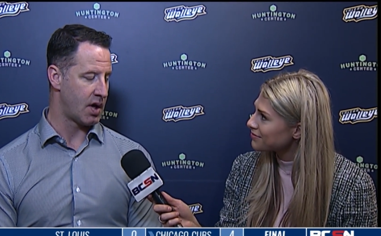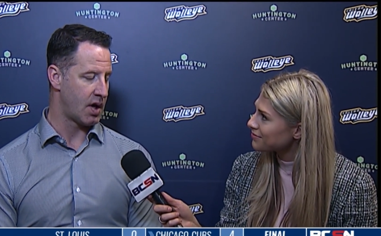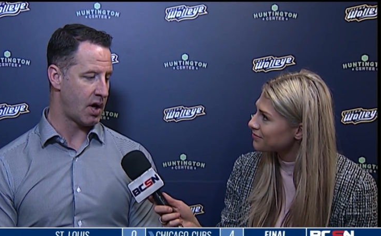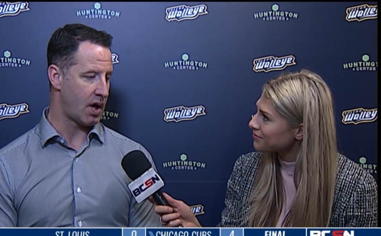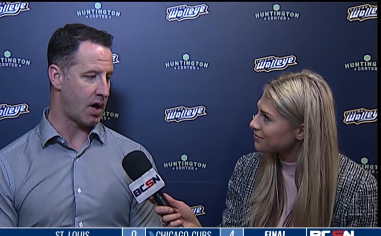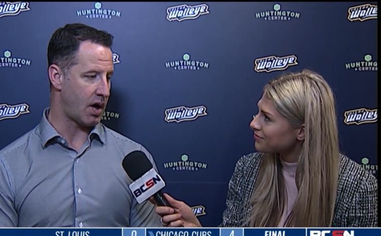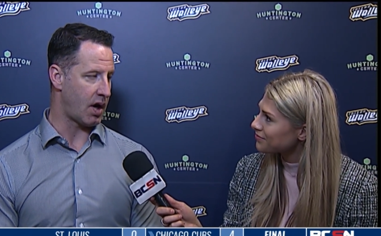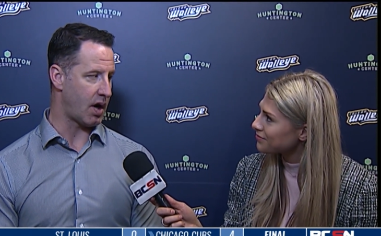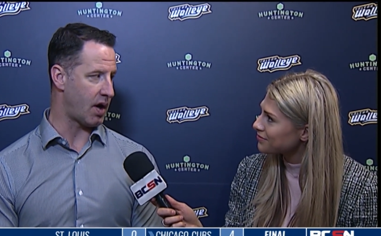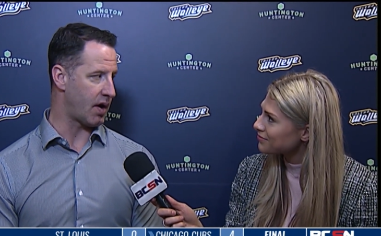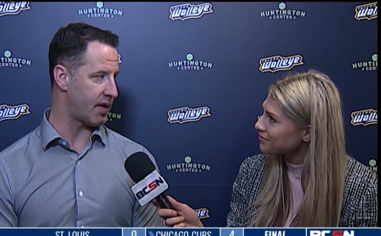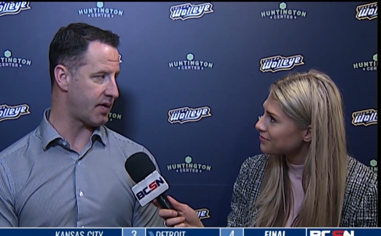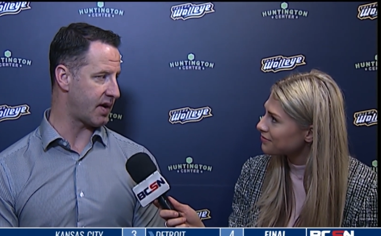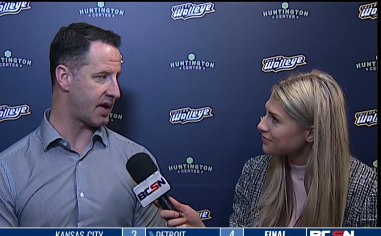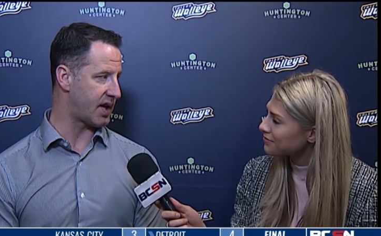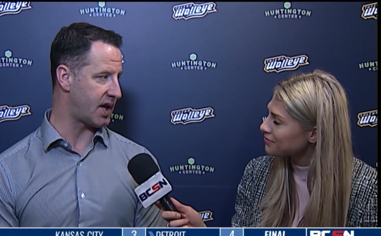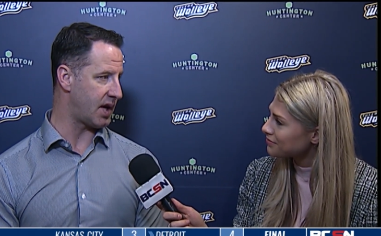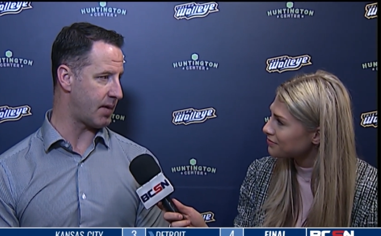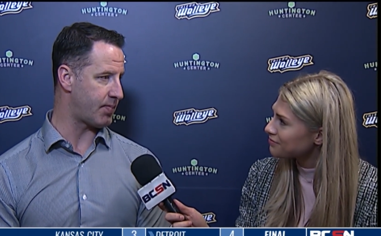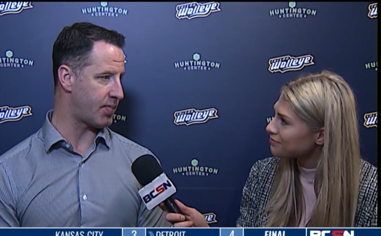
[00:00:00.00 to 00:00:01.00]
Speaker 1: Uh,
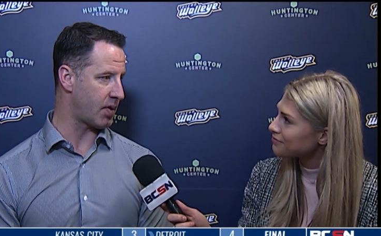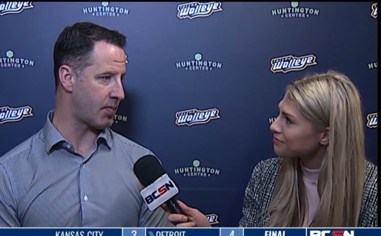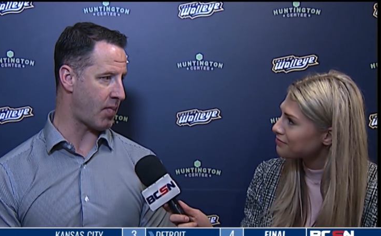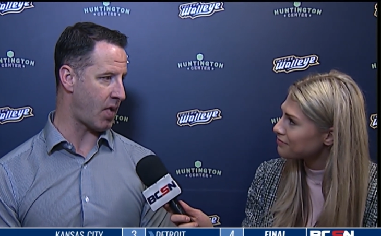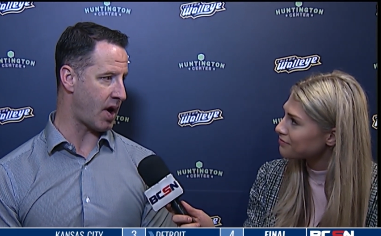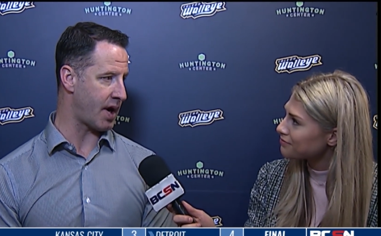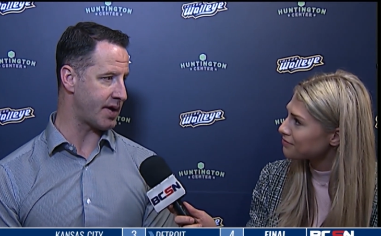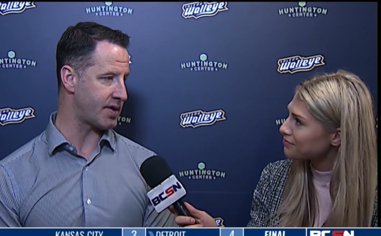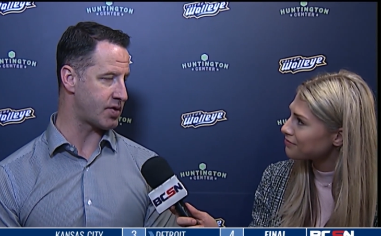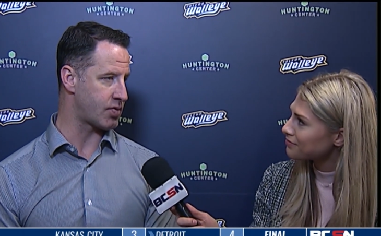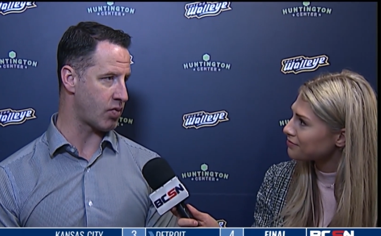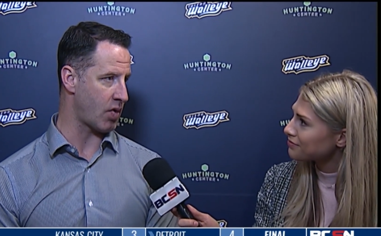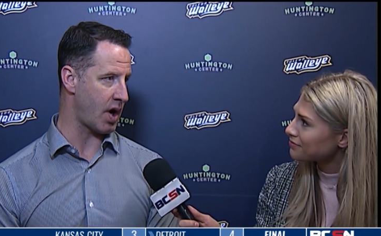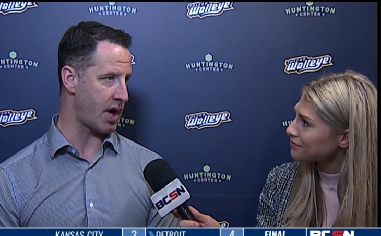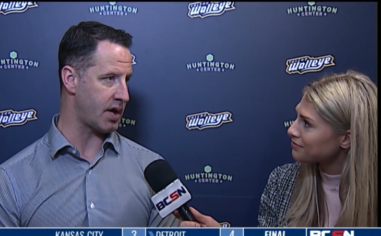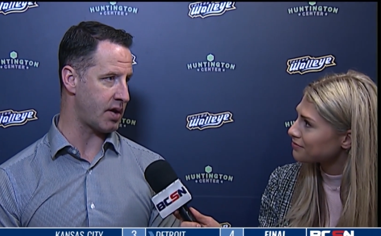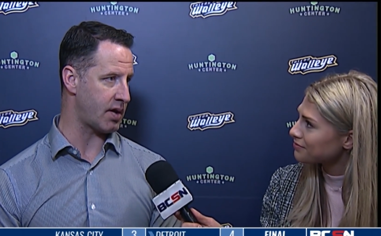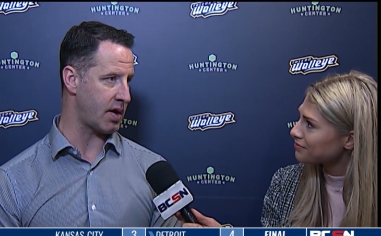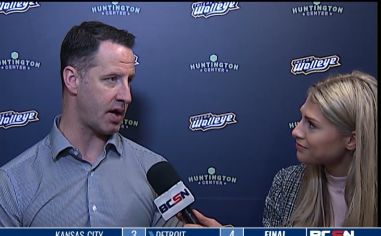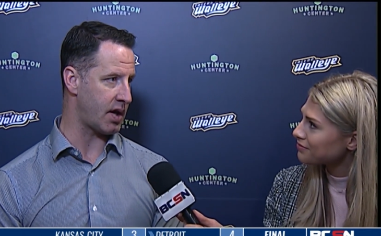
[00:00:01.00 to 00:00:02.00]
they keep their minds
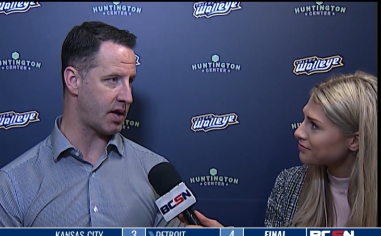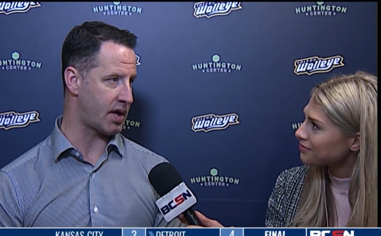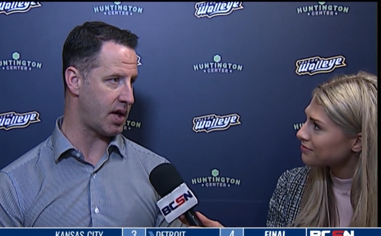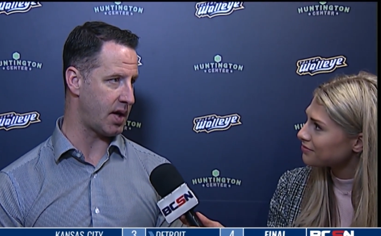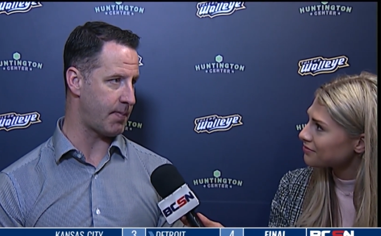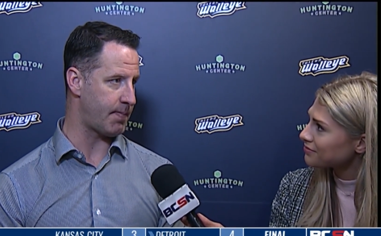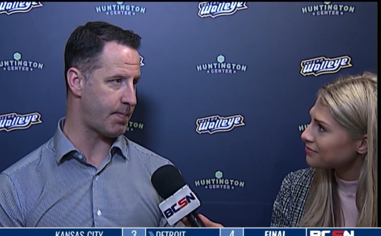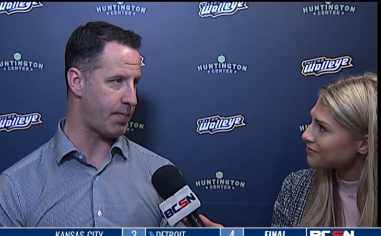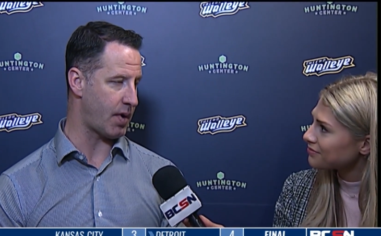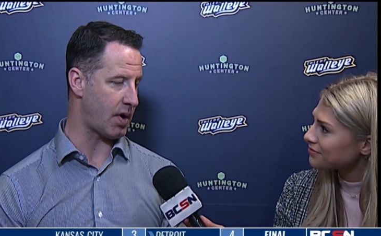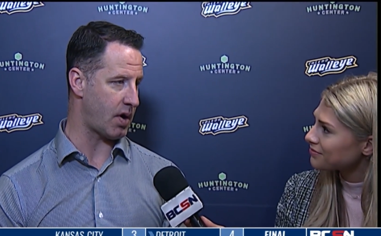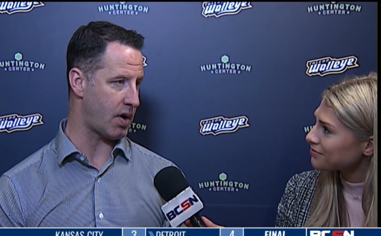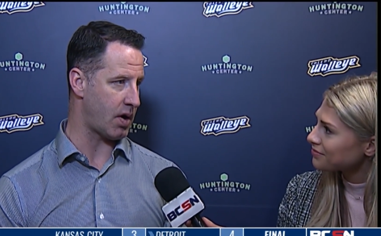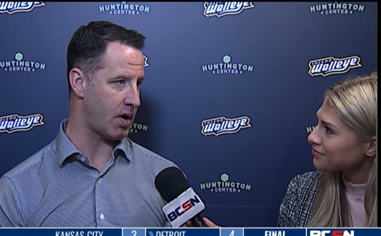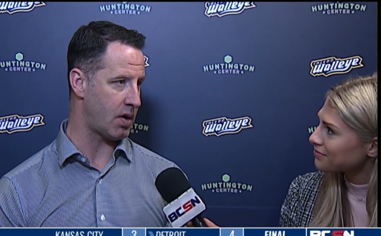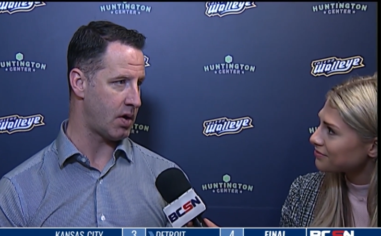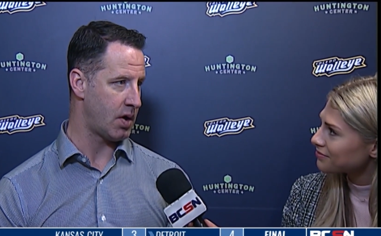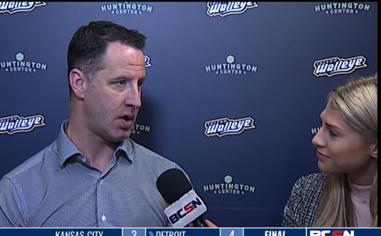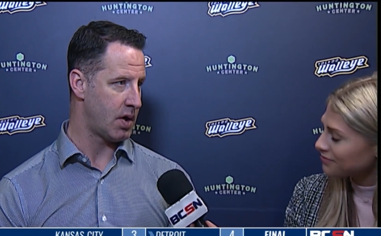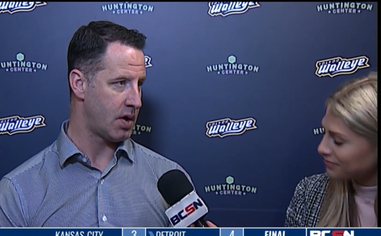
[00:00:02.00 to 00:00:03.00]
right and they keep
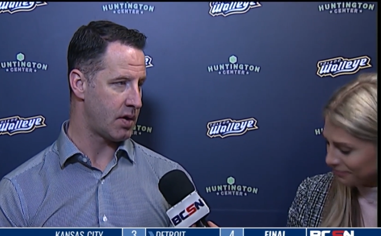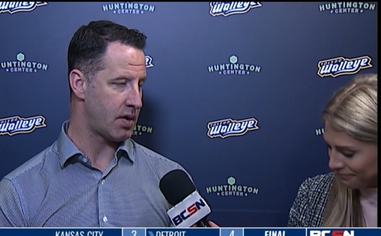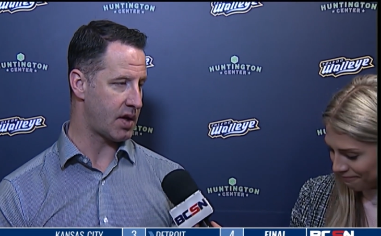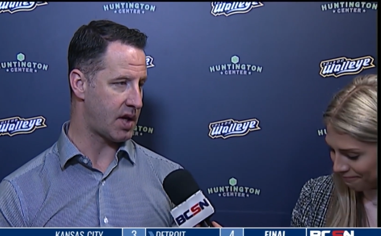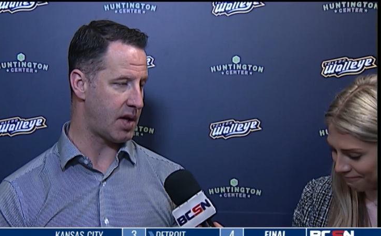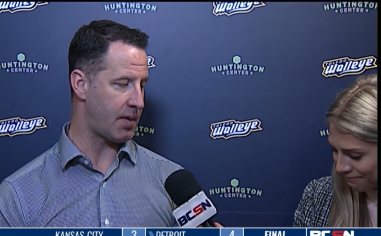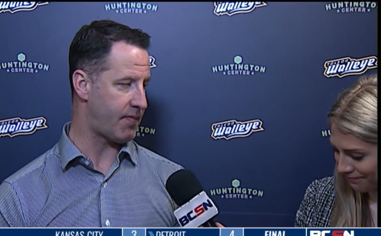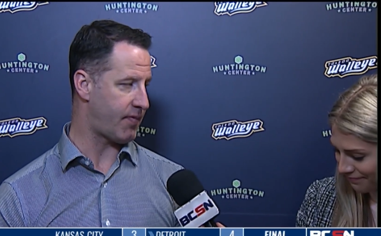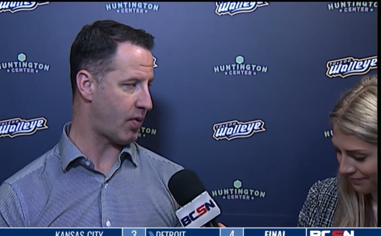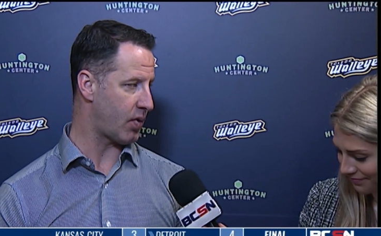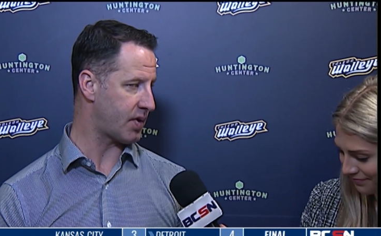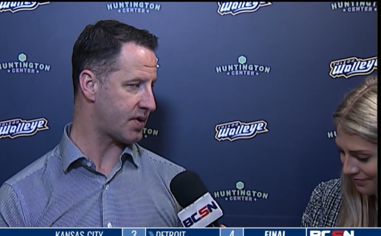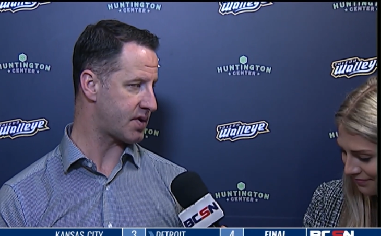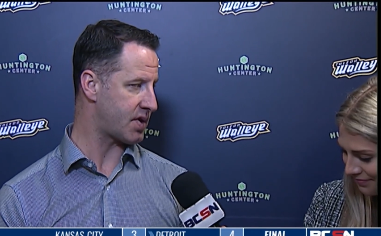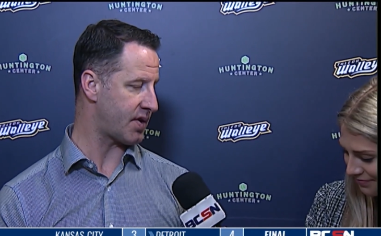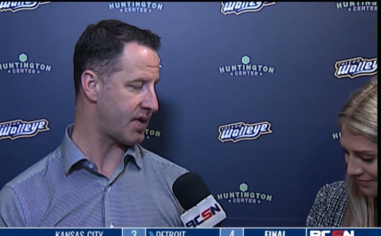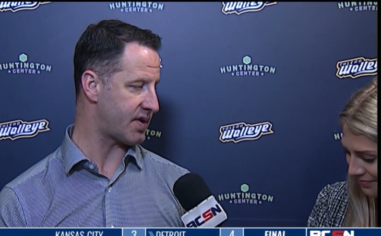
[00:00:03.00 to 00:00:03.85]
uh, they keep focused on the